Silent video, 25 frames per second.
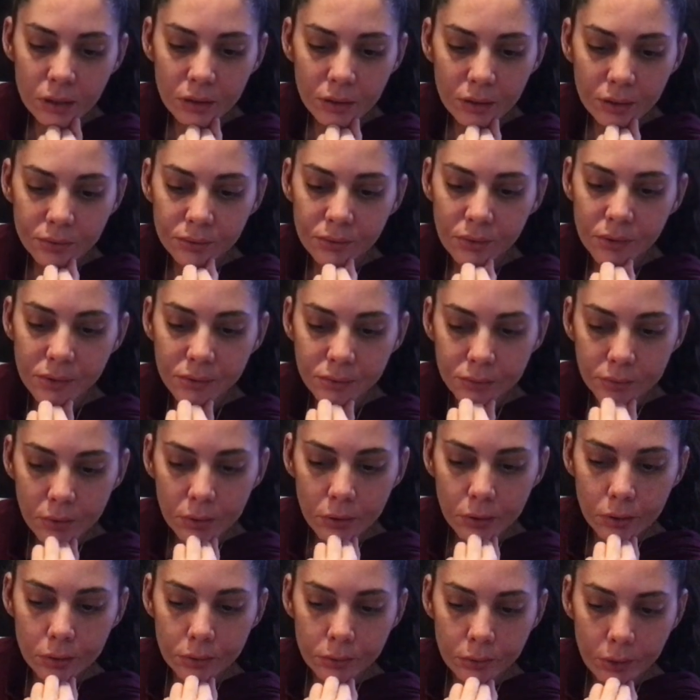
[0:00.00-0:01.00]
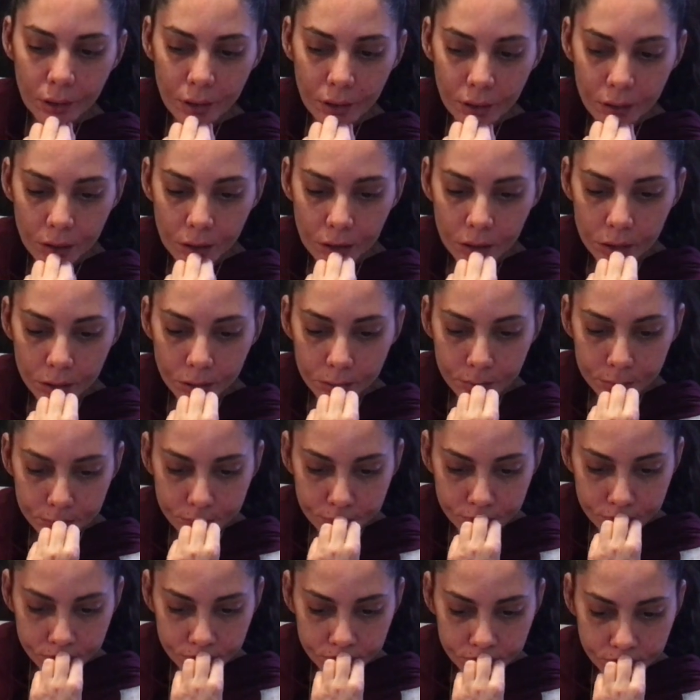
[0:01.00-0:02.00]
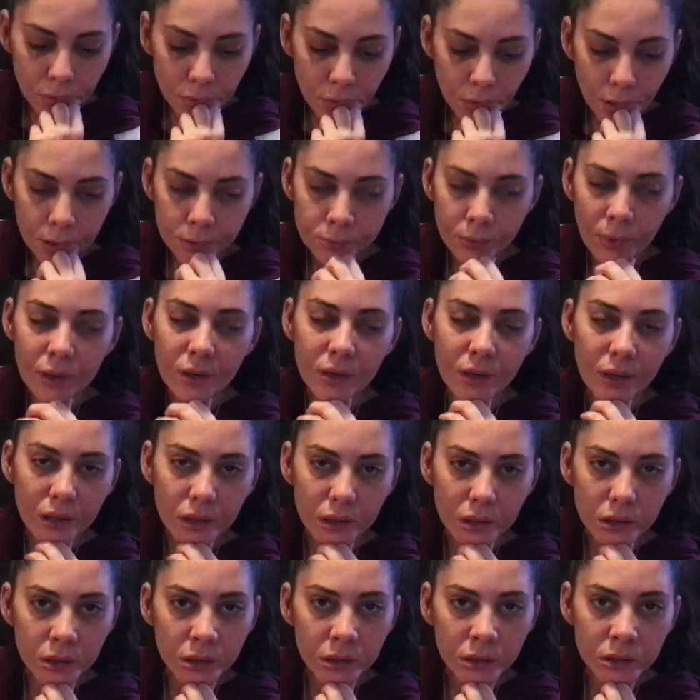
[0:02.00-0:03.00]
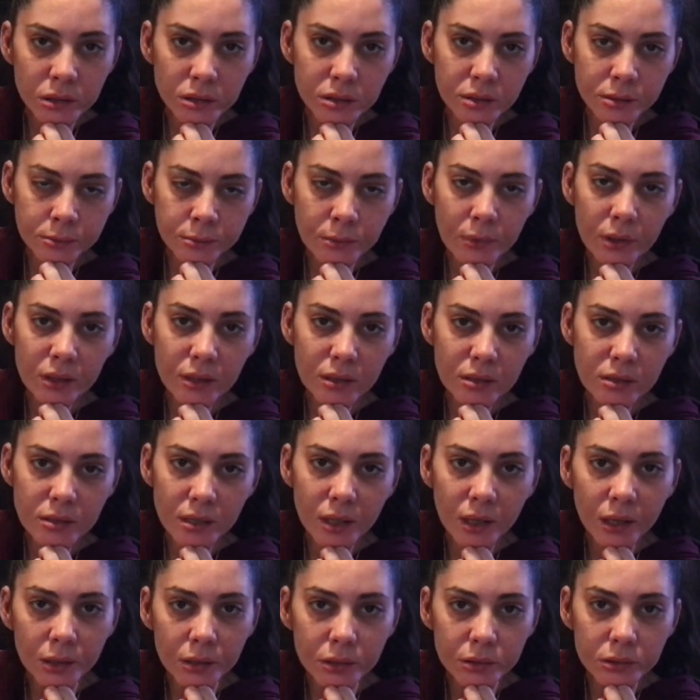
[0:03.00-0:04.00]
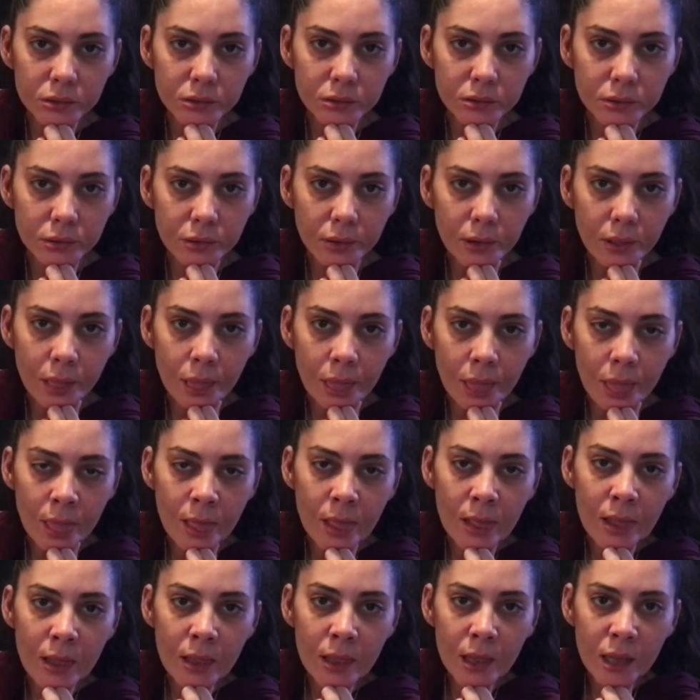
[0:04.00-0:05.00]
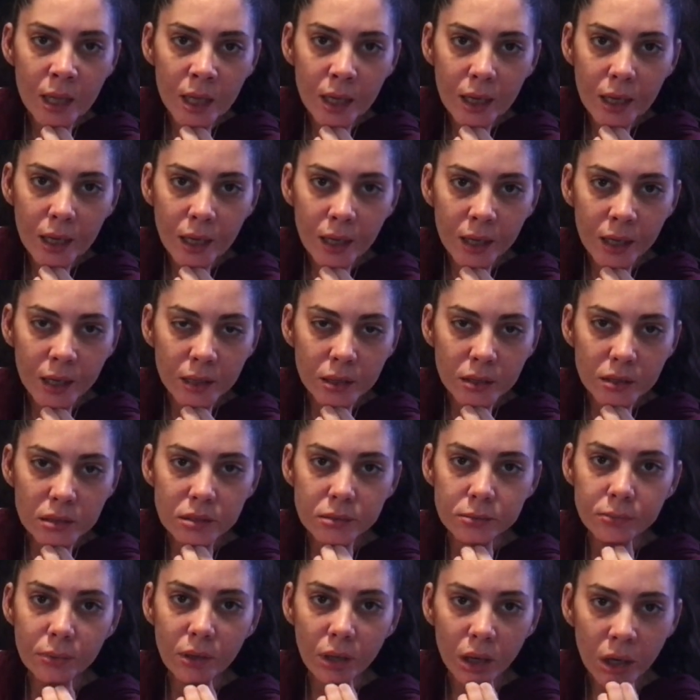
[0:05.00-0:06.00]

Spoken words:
leave this video right here. My neck hurts, I'm getting tired. And to be